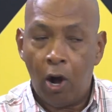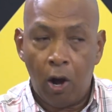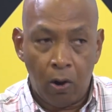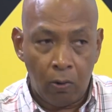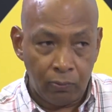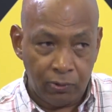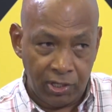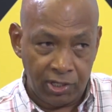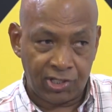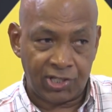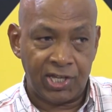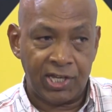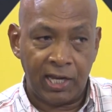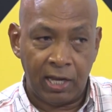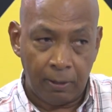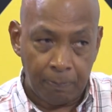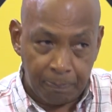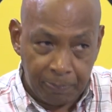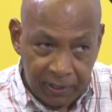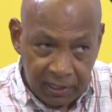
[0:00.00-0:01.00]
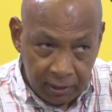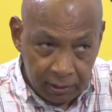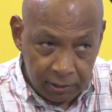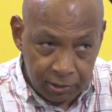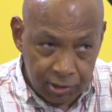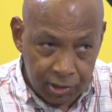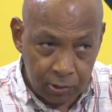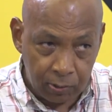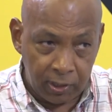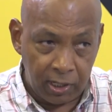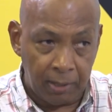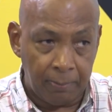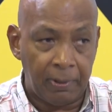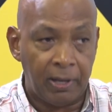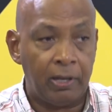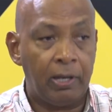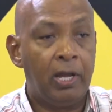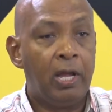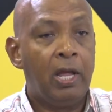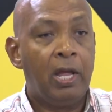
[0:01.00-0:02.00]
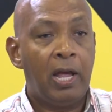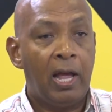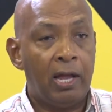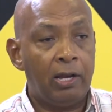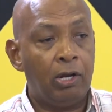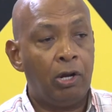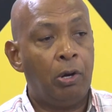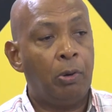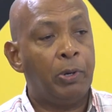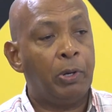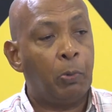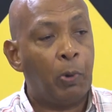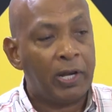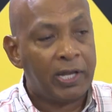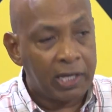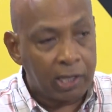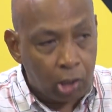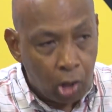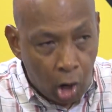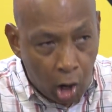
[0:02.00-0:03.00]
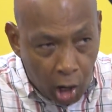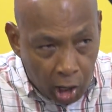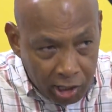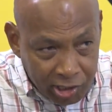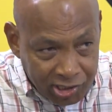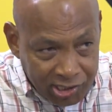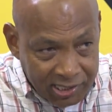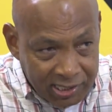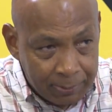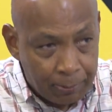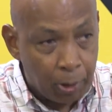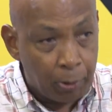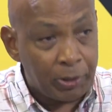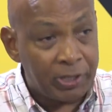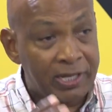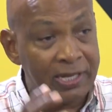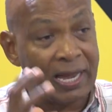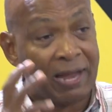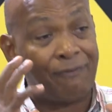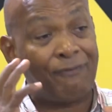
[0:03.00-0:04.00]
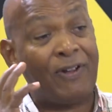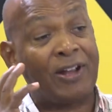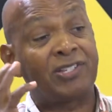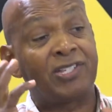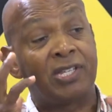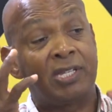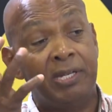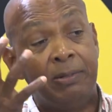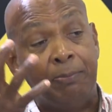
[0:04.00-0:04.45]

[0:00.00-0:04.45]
how this thing appeals to him and, and how, what it causes him, how it affects his